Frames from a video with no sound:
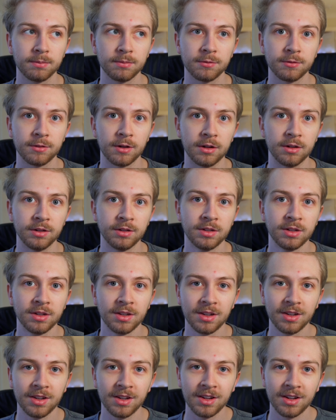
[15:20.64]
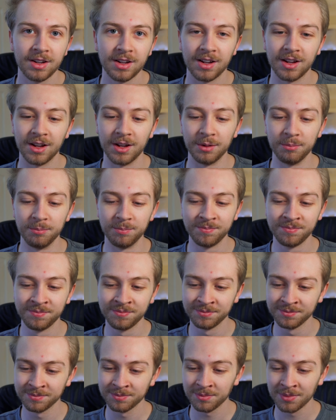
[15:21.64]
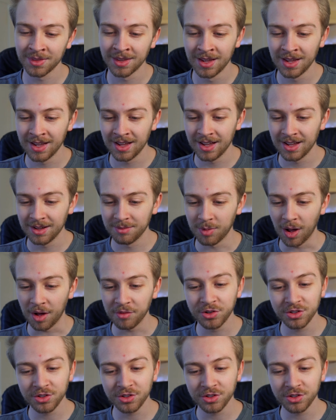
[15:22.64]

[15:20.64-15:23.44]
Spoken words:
fun. But I've